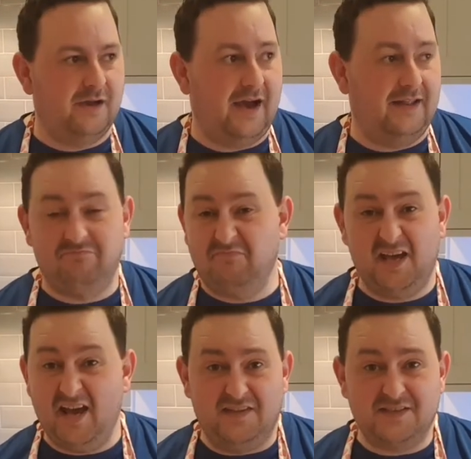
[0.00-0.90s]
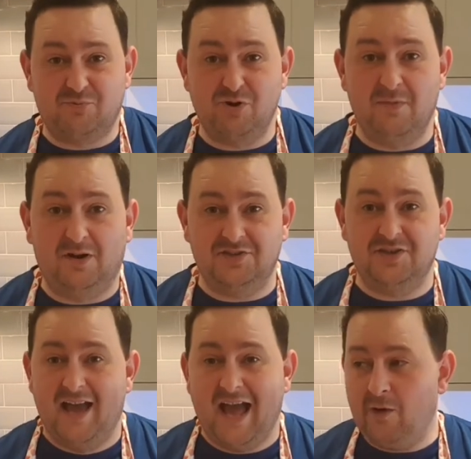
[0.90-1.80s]
And yeah, that's pretty much
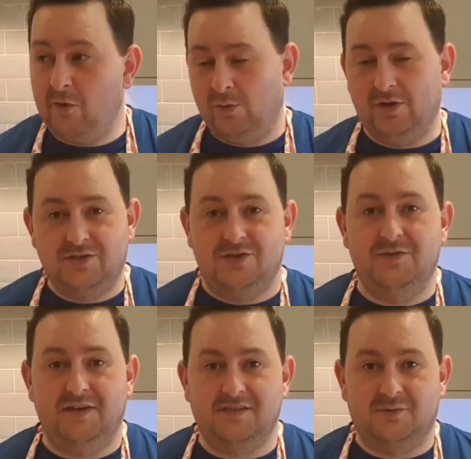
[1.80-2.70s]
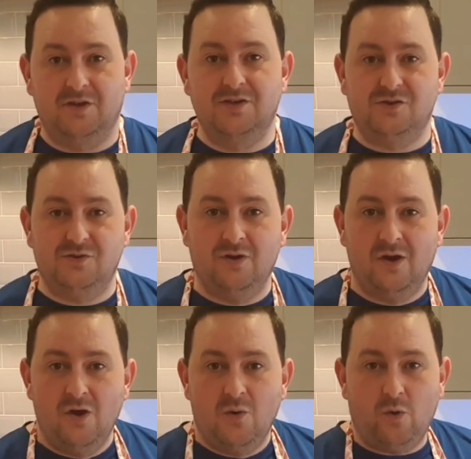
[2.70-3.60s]
how I want to do this. I want to do
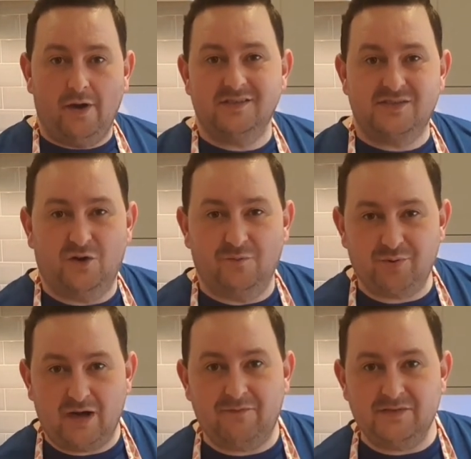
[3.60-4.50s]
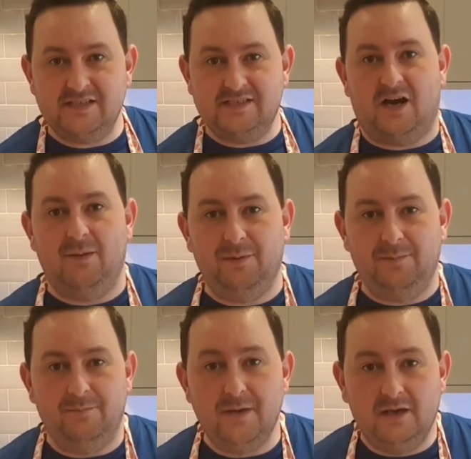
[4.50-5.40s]
one sort of breakfasty type
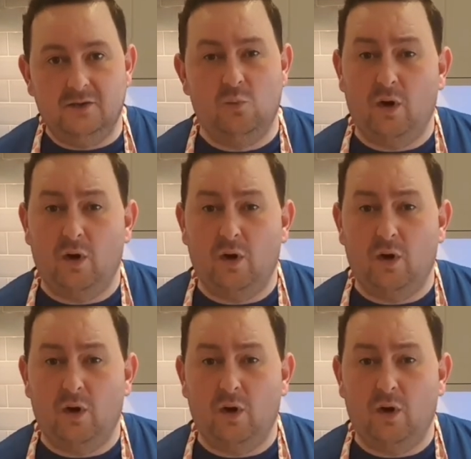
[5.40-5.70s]
meal,